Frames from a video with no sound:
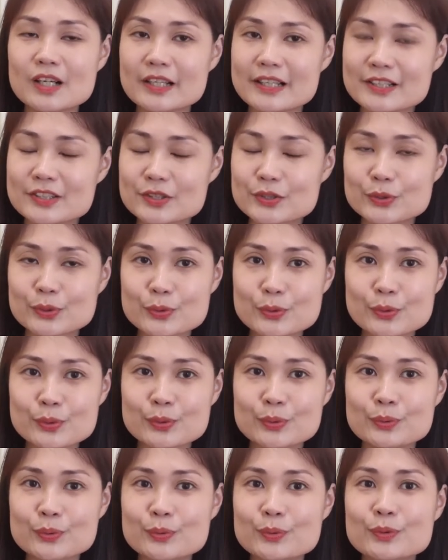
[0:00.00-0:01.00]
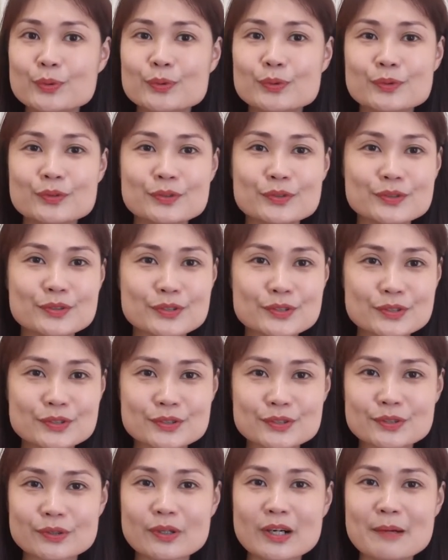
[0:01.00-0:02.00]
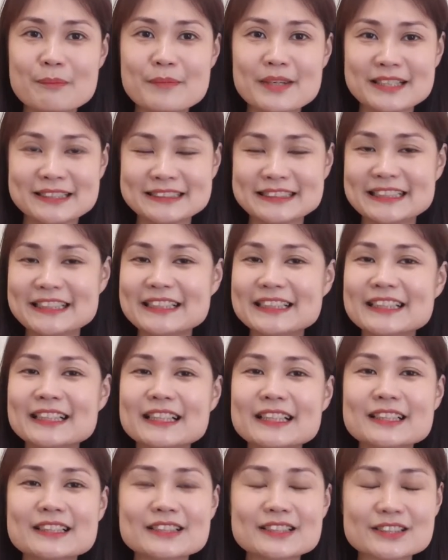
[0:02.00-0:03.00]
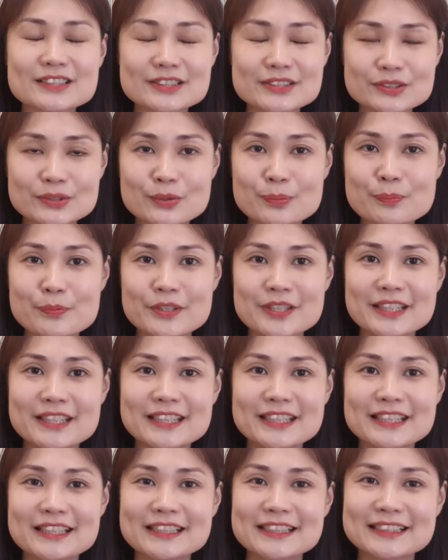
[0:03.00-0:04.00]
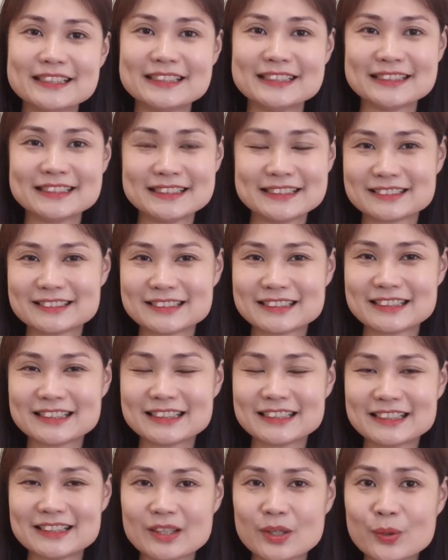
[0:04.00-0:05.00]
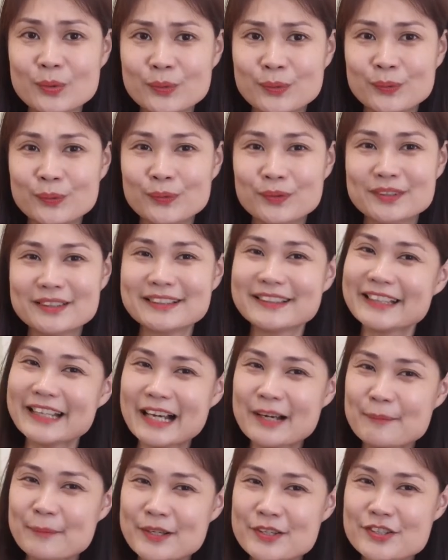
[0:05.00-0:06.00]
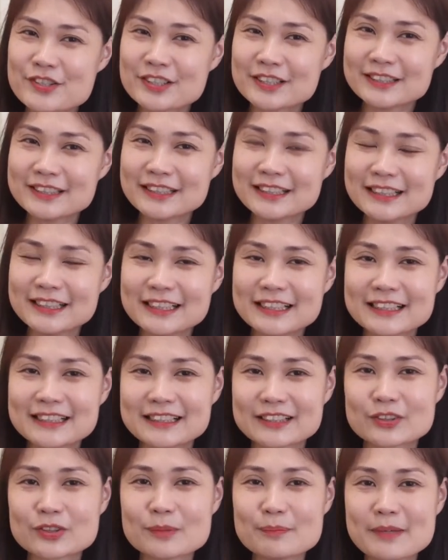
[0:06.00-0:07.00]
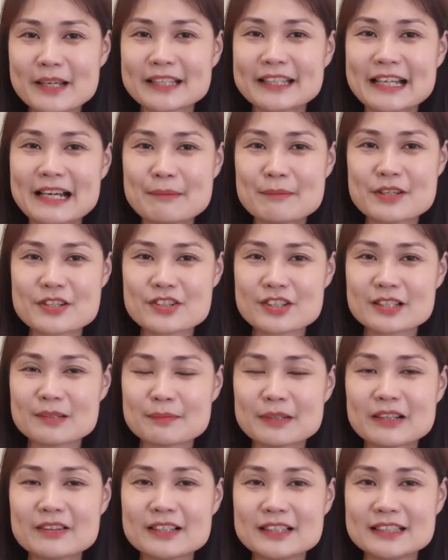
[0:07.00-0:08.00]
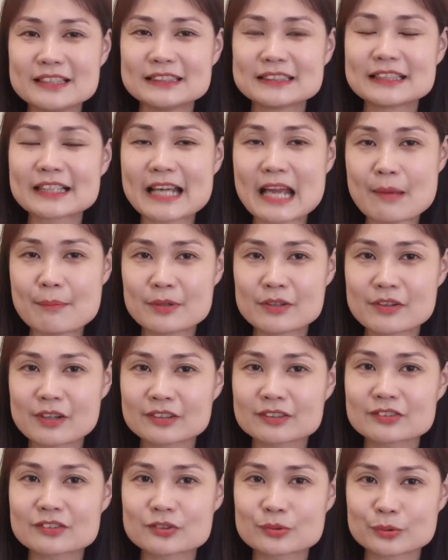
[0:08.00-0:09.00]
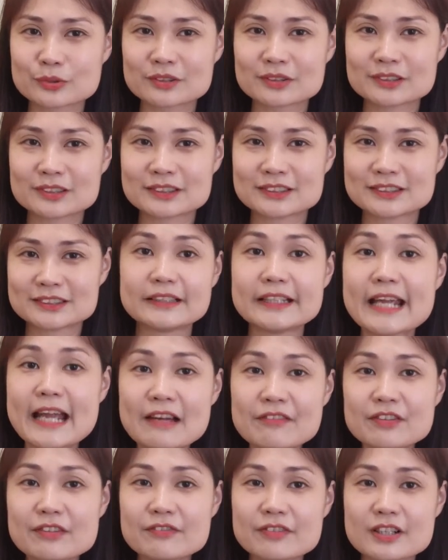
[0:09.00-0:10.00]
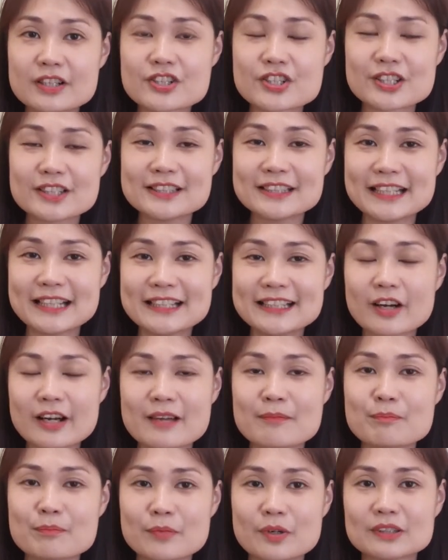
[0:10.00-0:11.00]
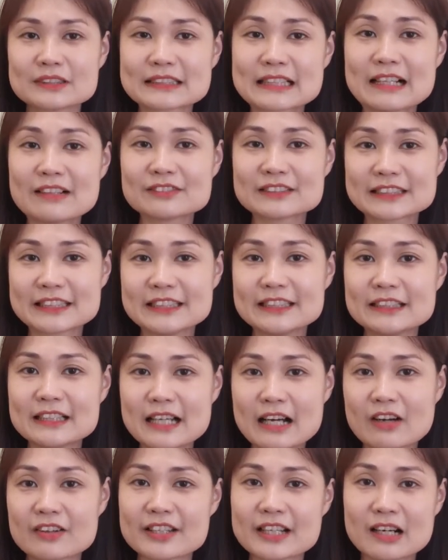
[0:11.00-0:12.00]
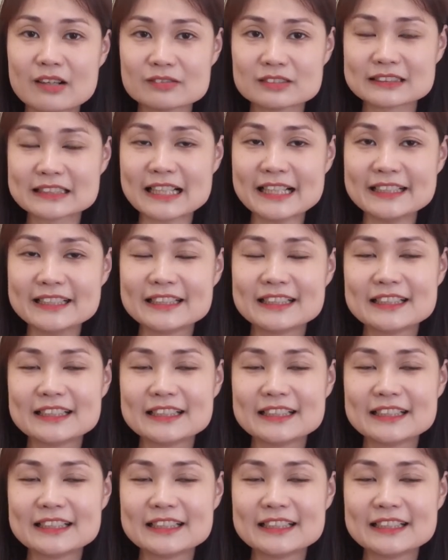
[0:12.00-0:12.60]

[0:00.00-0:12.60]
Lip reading: It's so cool, so amazing, so pretty. Oh, did I mention the tote bag that I mentioned about is the cabaret tote. They have a version that embossed calfskin on the outside.